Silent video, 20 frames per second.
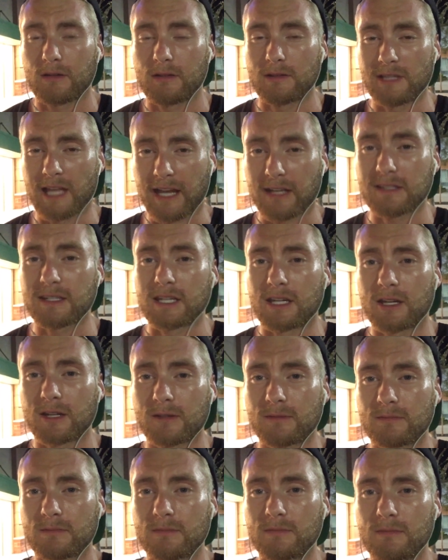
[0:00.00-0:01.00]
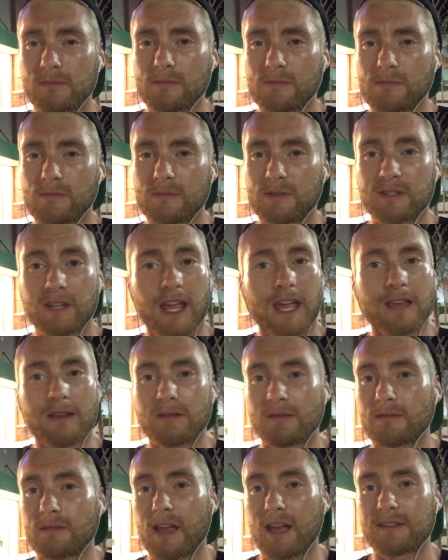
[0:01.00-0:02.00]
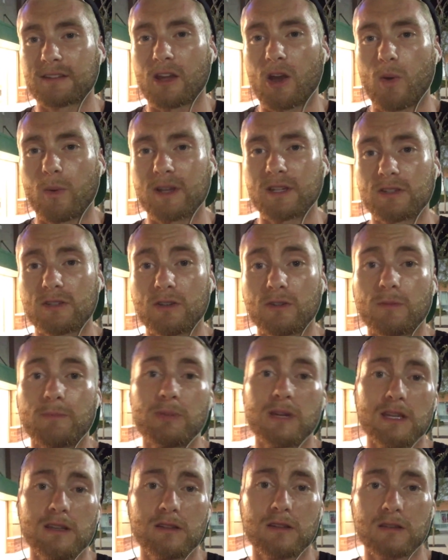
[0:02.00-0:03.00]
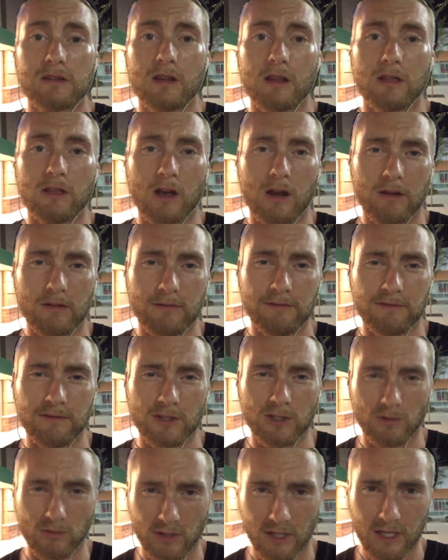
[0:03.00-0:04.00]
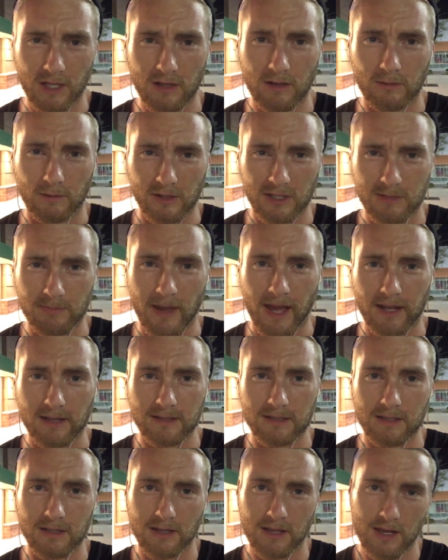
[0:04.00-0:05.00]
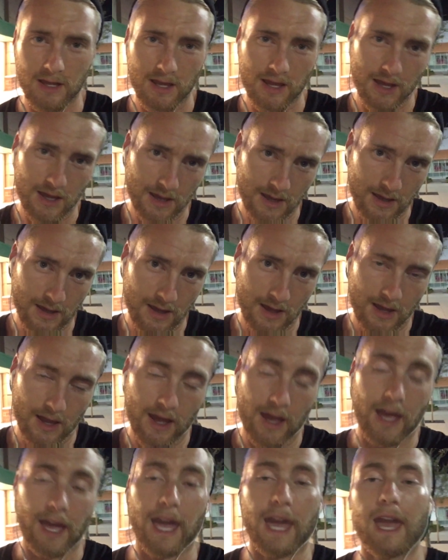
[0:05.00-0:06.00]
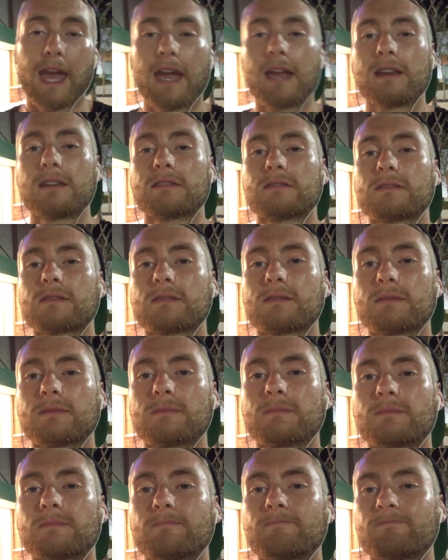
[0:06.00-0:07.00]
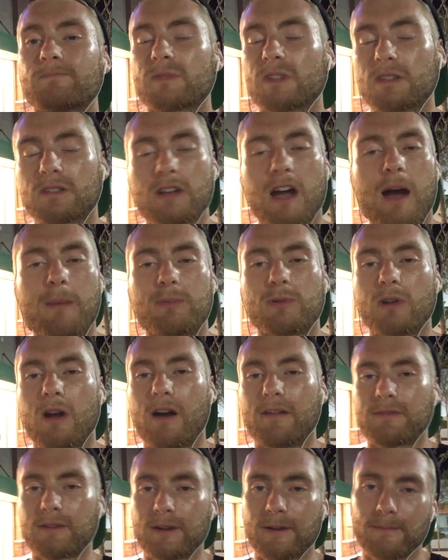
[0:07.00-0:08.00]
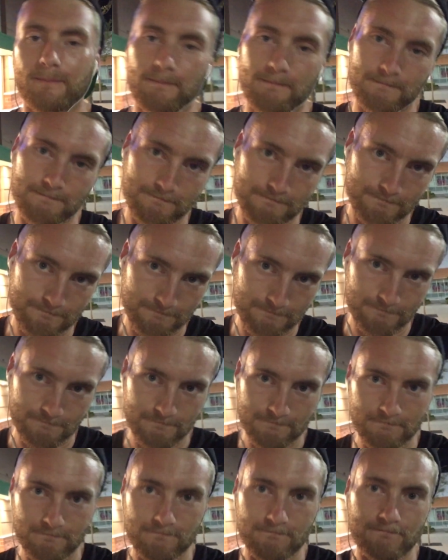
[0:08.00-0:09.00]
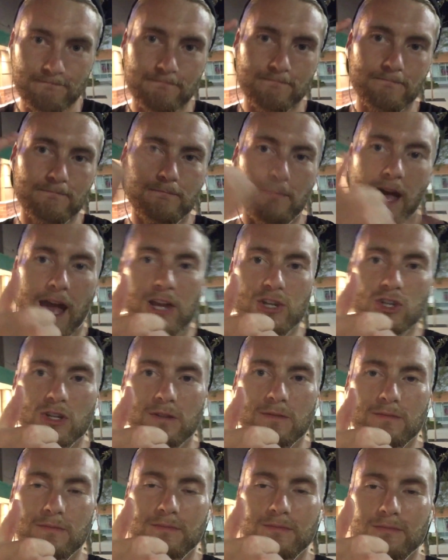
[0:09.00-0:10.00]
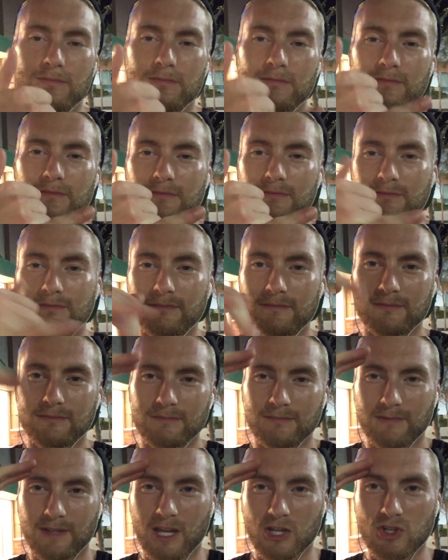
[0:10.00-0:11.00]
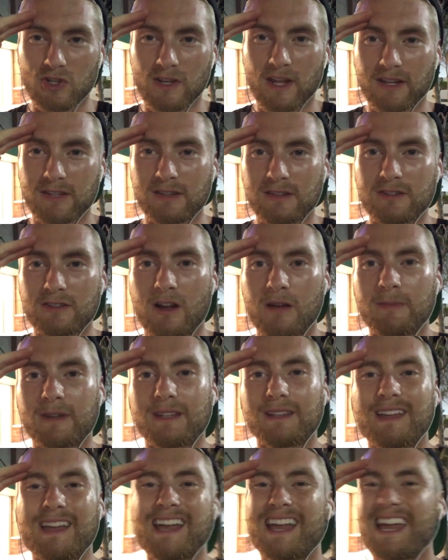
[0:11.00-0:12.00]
Lex here, saying, as I always do, peace, love, unity, respect, and the topper offer, passion. Catch you next installment.